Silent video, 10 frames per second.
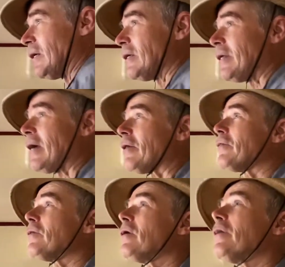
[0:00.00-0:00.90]
Now,
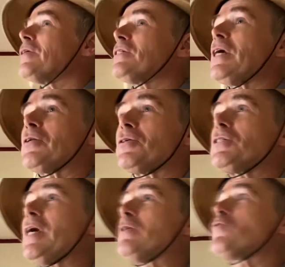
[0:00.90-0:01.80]
this is under a
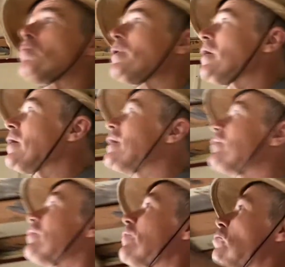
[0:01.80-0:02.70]
state of repair. The